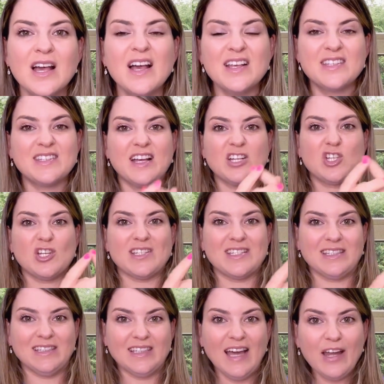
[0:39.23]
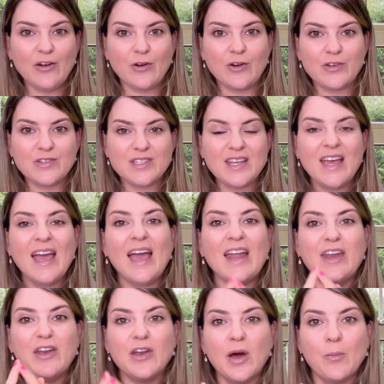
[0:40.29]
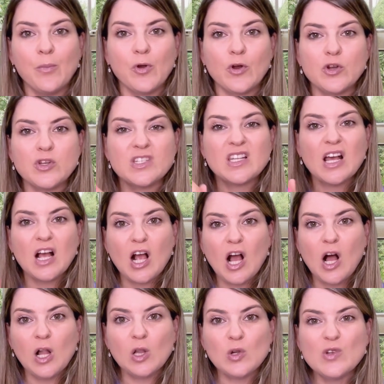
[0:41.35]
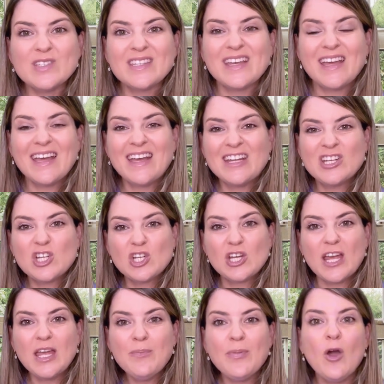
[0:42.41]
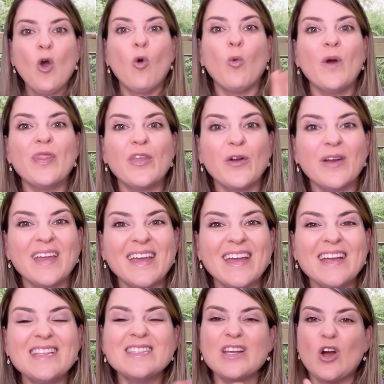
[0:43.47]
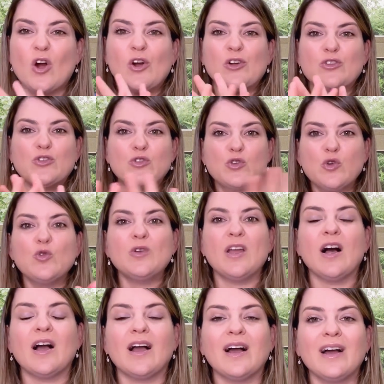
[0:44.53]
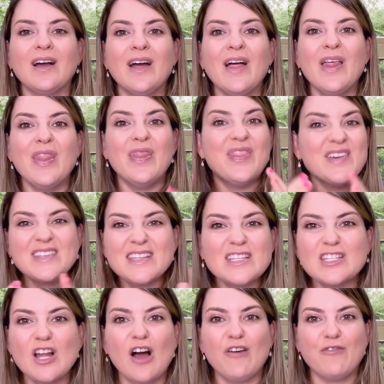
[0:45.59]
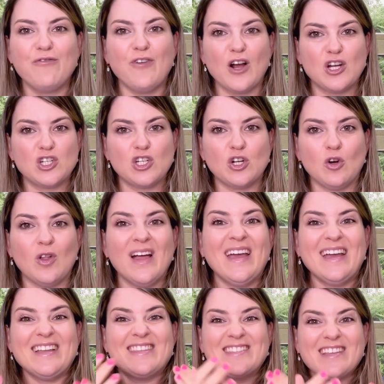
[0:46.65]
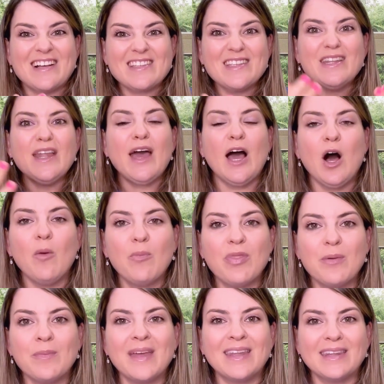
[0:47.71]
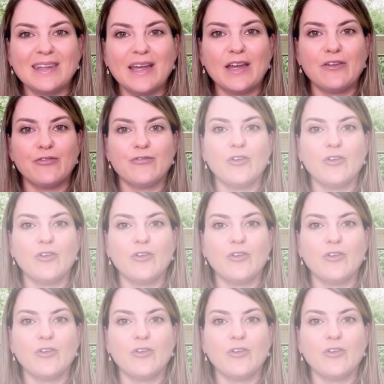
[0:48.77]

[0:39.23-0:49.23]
such as letters, numbers, colors, and shape when their kids are too young. This is not functional. It doesn't help them in life.